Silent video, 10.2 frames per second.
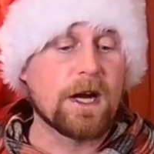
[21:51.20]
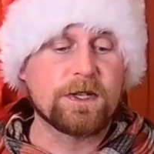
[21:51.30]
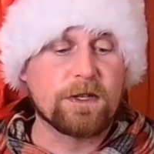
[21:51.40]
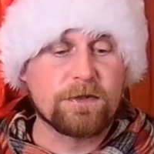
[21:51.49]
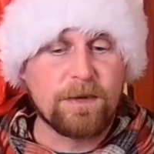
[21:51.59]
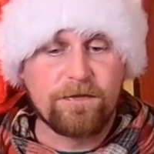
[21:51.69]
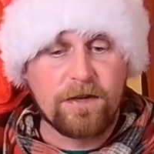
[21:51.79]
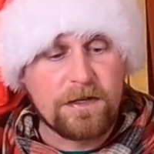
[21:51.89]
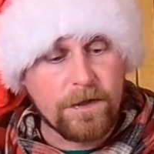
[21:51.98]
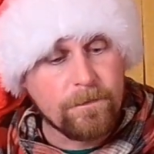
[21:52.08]
onion was my
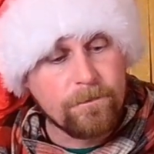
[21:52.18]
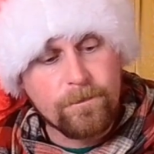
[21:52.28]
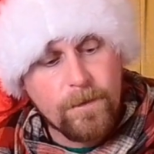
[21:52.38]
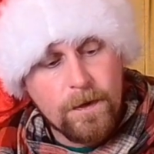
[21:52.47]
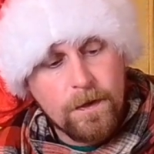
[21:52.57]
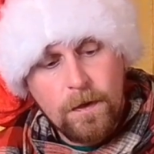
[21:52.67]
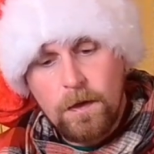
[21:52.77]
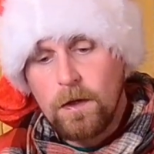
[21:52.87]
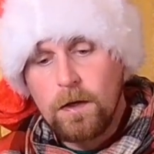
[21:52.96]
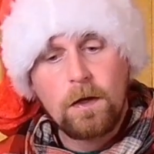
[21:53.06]
favorite.
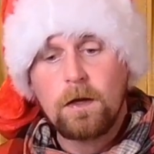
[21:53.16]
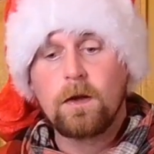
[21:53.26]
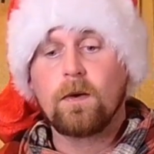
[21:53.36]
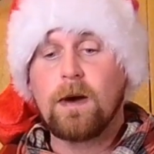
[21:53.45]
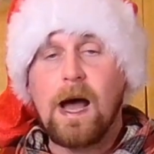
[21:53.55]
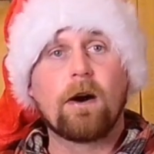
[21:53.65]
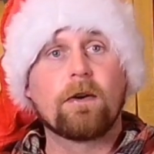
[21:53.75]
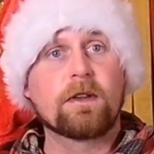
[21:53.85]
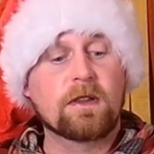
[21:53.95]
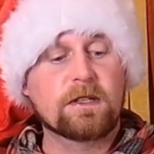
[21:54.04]
Wow,
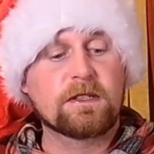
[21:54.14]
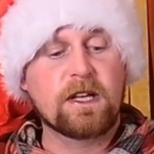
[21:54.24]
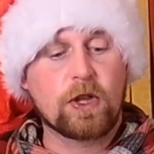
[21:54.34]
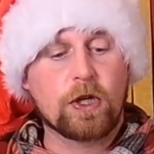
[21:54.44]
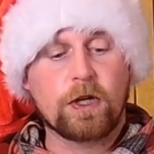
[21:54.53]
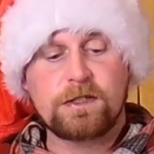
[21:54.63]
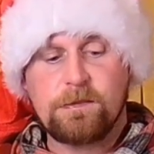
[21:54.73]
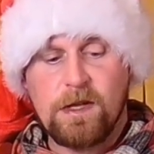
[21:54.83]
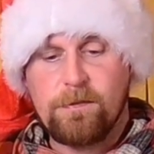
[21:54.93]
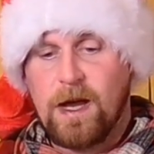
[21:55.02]
you literally learn
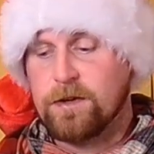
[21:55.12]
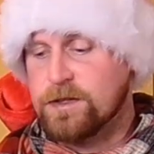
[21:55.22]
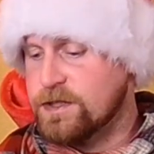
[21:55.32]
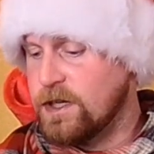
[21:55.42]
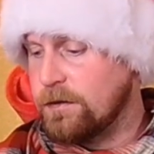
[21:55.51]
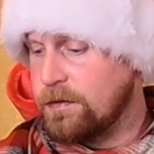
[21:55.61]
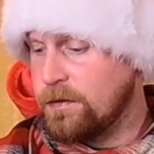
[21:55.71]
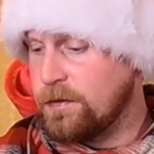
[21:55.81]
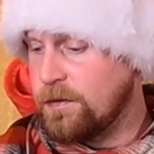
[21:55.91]
something about yourself.